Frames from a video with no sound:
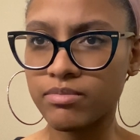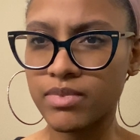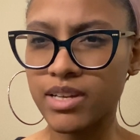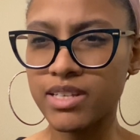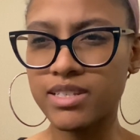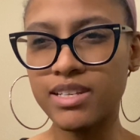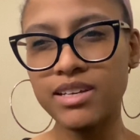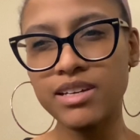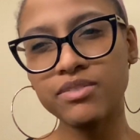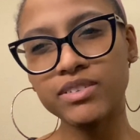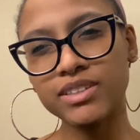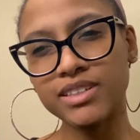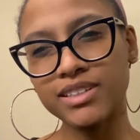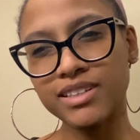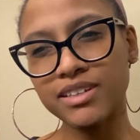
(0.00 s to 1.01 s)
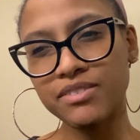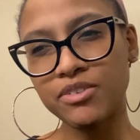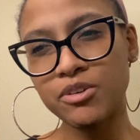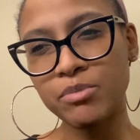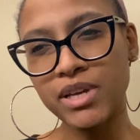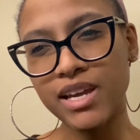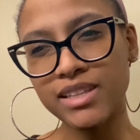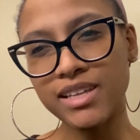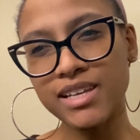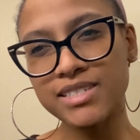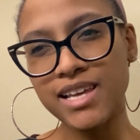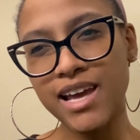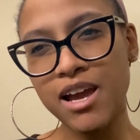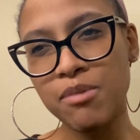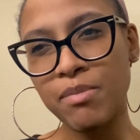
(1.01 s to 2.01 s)
it didn't really click for me at that
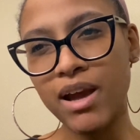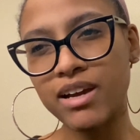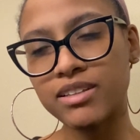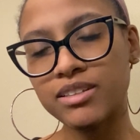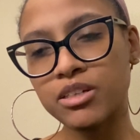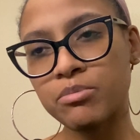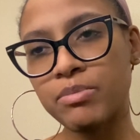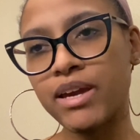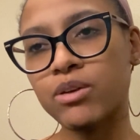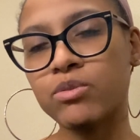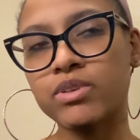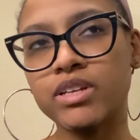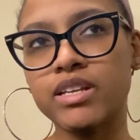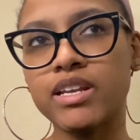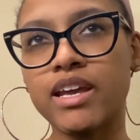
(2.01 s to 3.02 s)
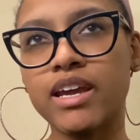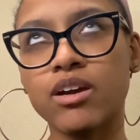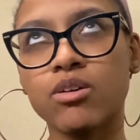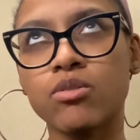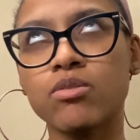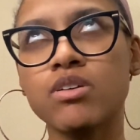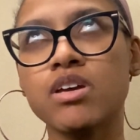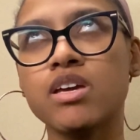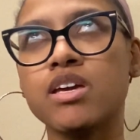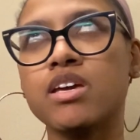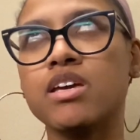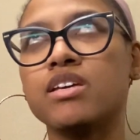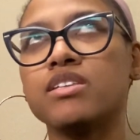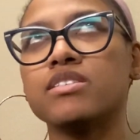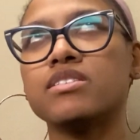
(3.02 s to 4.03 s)
time. I can look back on it now
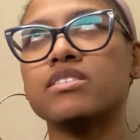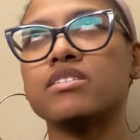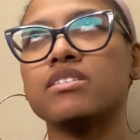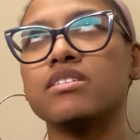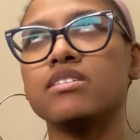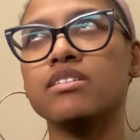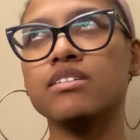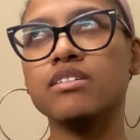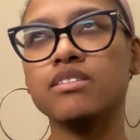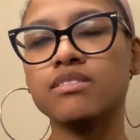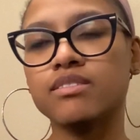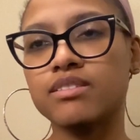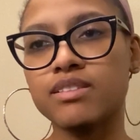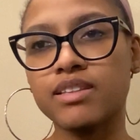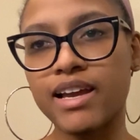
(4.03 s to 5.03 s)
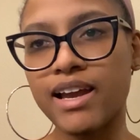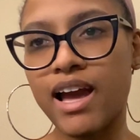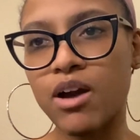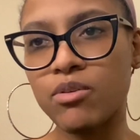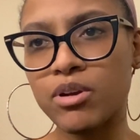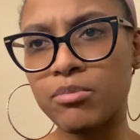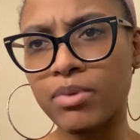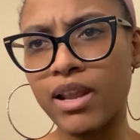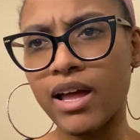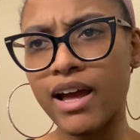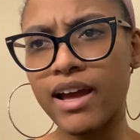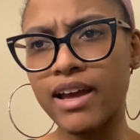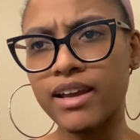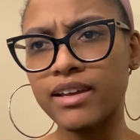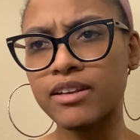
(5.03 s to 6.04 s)
and see like how it
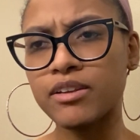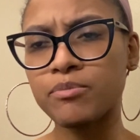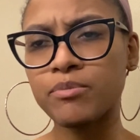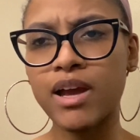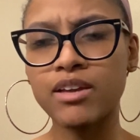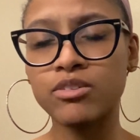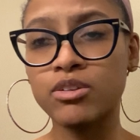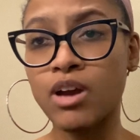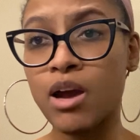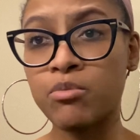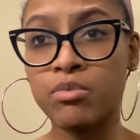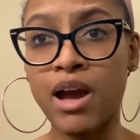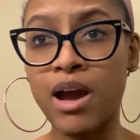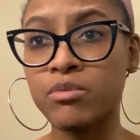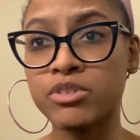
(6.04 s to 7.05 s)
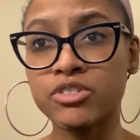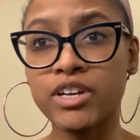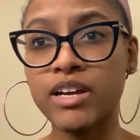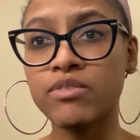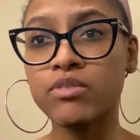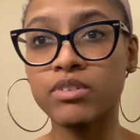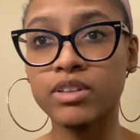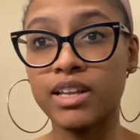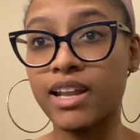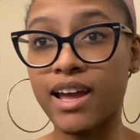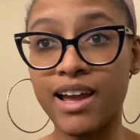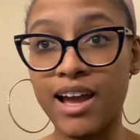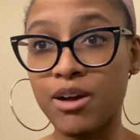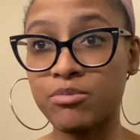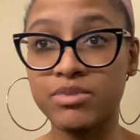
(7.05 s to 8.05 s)
applied. I would travel a lot.
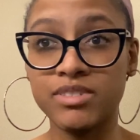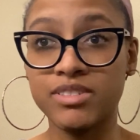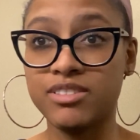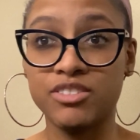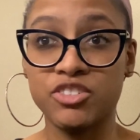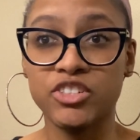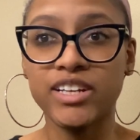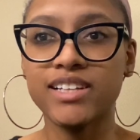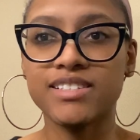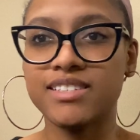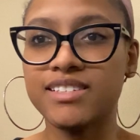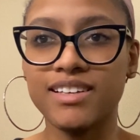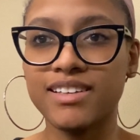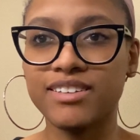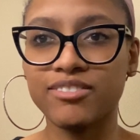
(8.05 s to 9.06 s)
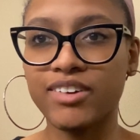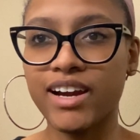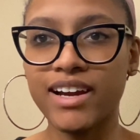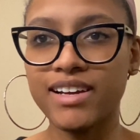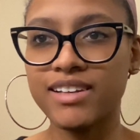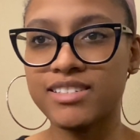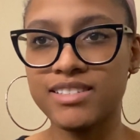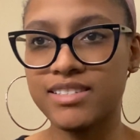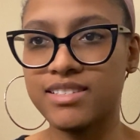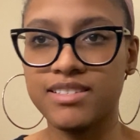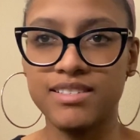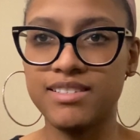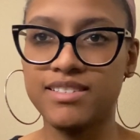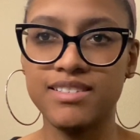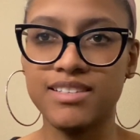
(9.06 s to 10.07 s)
I was transient, right? Just
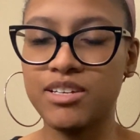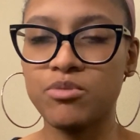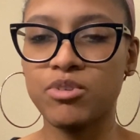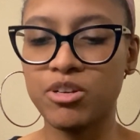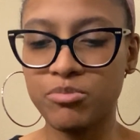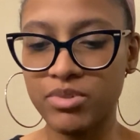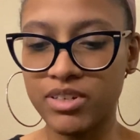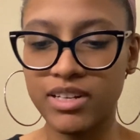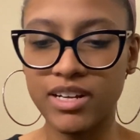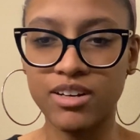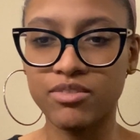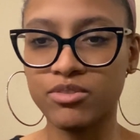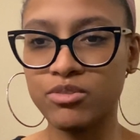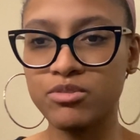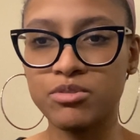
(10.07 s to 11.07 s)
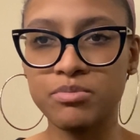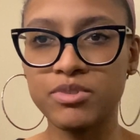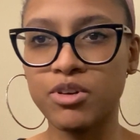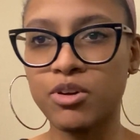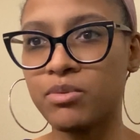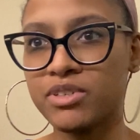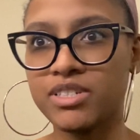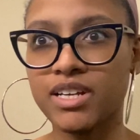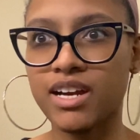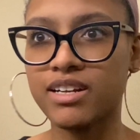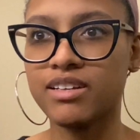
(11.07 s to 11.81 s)
didn't want to put down roots, was always kind